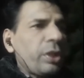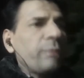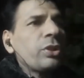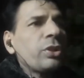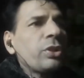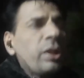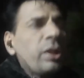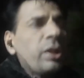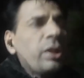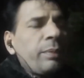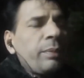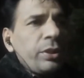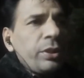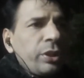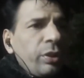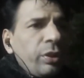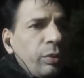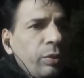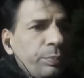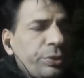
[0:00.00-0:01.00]
Moscow
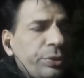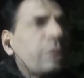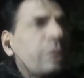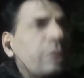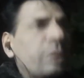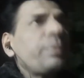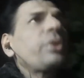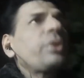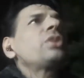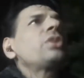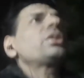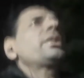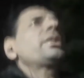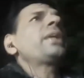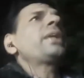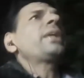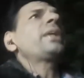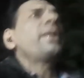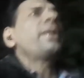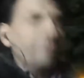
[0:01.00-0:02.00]
demolition group just because
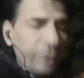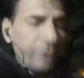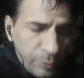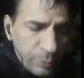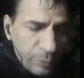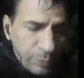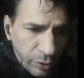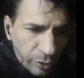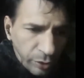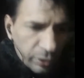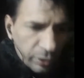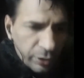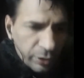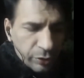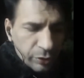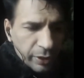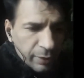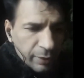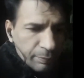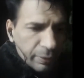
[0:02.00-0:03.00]
I sent a Facebook
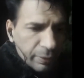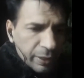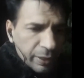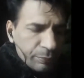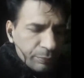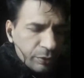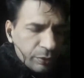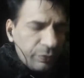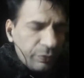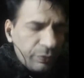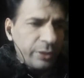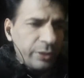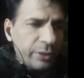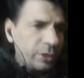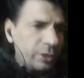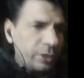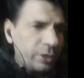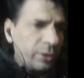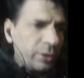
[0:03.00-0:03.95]
request to that Mayapuri flash.